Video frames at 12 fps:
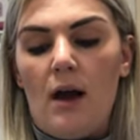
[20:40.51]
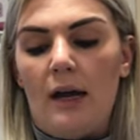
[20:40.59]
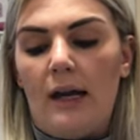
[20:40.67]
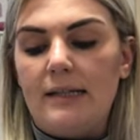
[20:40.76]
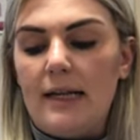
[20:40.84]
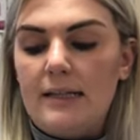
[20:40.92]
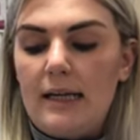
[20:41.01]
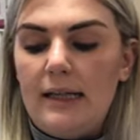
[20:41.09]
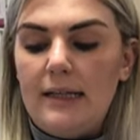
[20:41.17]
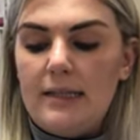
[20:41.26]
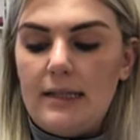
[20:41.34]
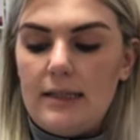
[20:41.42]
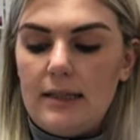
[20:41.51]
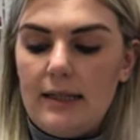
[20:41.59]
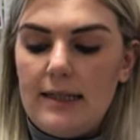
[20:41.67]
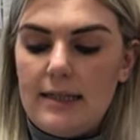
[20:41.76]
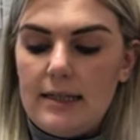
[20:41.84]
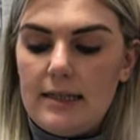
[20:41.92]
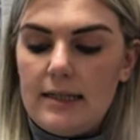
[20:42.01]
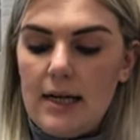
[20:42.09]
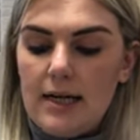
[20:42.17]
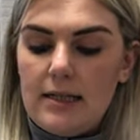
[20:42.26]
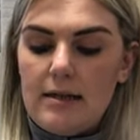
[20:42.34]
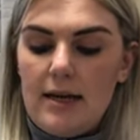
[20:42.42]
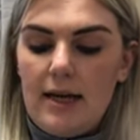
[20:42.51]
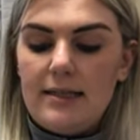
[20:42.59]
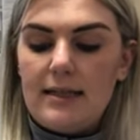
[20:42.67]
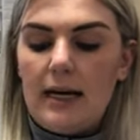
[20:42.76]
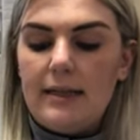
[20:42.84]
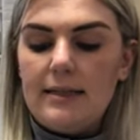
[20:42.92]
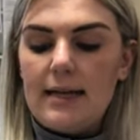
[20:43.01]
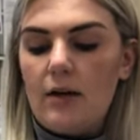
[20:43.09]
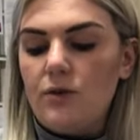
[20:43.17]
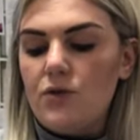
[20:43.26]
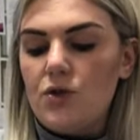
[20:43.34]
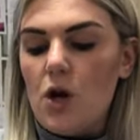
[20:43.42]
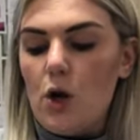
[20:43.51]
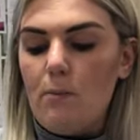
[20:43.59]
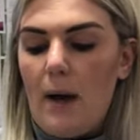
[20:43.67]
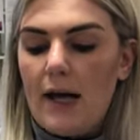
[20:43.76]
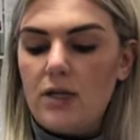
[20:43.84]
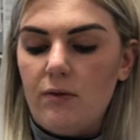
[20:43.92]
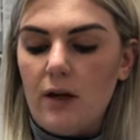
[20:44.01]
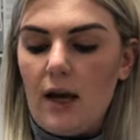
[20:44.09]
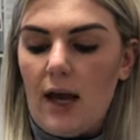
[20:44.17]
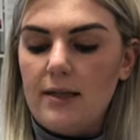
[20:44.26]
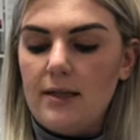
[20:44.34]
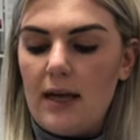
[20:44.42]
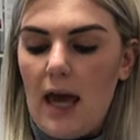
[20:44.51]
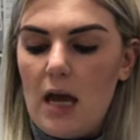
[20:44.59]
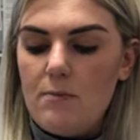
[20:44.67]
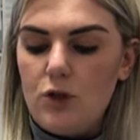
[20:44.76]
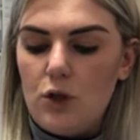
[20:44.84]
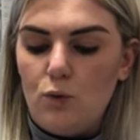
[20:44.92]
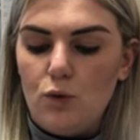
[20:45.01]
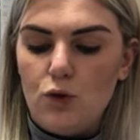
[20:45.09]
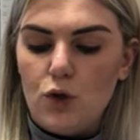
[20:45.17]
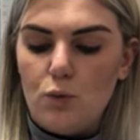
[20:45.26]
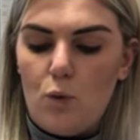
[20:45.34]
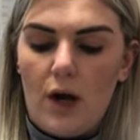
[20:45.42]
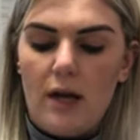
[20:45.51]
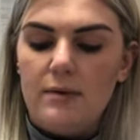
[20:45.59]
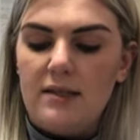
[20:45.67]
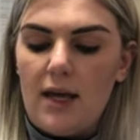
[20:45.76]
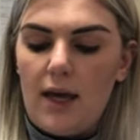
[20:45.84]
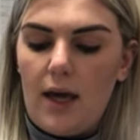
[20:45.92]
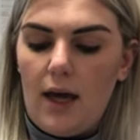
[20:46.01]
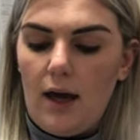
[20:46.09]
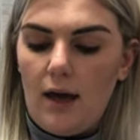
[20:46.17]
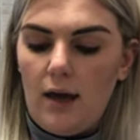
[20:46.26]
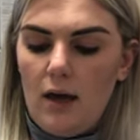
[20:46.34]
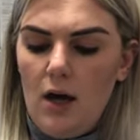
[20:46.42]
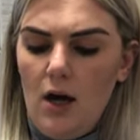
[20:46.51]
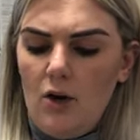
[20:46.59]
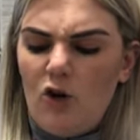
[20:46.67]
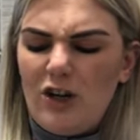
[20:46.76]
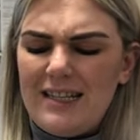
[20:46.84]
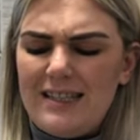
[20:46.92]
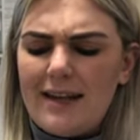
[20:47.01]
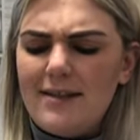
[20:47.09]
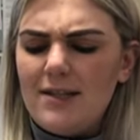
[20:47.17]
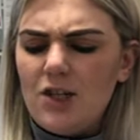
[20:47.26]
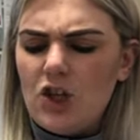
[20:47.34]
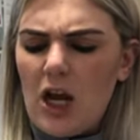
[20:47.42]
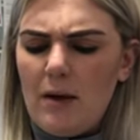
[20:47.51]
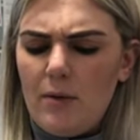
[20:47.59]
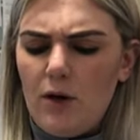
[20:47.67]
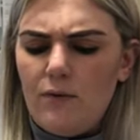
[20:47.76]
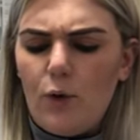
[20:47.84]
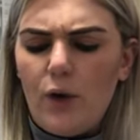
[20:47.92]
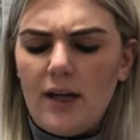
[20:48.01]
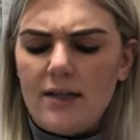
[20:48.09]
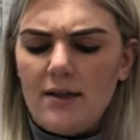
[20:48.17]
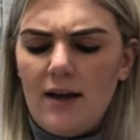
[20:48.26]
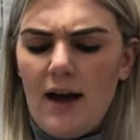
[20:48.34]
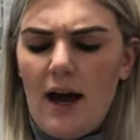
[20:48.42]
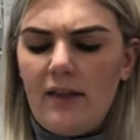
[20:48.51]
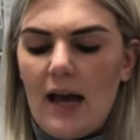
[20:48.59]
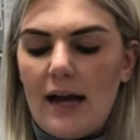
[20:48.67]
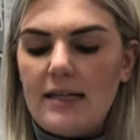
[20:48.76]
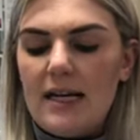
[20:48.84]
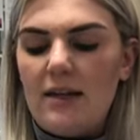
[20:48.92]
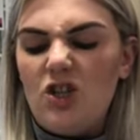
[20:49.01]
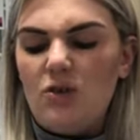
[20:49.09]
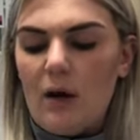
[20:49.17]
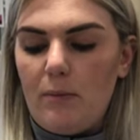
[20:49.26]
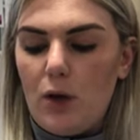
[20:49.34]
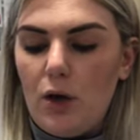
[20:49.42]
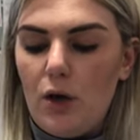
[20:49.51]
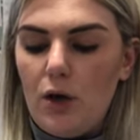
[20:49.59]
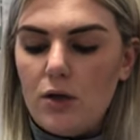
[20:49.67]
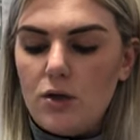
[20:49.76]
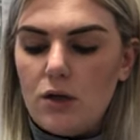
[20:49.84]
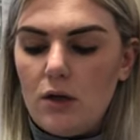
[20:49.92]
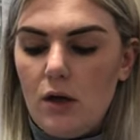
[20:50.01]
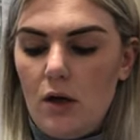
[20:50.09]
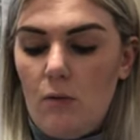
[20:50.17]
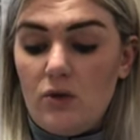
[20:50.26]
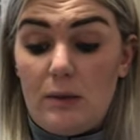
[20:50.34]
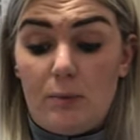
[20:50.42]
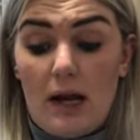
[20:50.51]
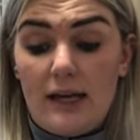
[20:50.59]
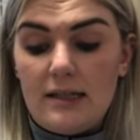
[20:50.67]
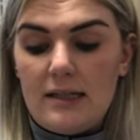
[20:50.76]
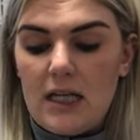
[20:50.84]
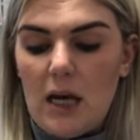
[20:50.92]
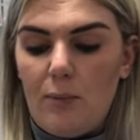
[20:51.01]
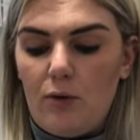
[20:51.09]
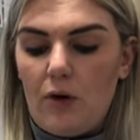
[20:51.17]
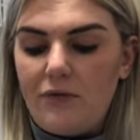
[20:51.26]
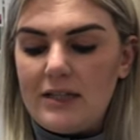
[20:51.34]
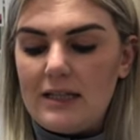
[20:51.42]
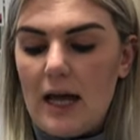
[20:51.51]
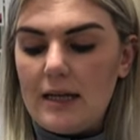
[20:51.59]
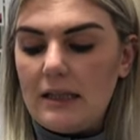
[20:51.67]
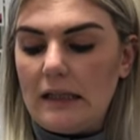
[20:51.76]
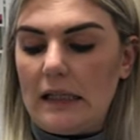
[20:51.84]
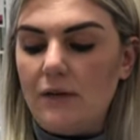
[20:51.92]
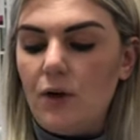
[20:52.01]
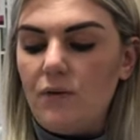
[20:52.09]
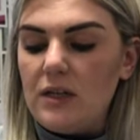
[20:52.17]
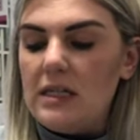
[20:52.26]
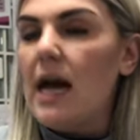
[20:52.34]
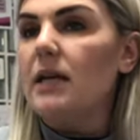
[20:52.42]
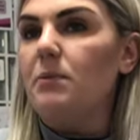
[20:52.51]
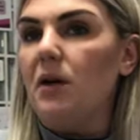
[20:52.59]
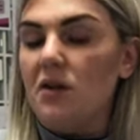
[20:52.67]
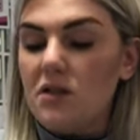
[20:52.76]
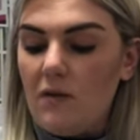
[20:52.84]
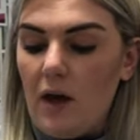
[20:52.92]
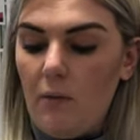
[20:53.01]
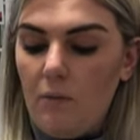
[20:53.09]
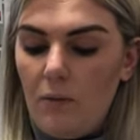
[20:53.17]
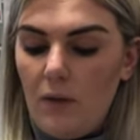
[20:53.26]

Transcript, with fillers: and as Eska listen, listened to the near silent sound of snow pattering against the cape, she wondered what he was thinking. Could he sense the shame in her voice at the idea that she might be cursed? Was he planning to tip her off the sled and leave her for dead because of it?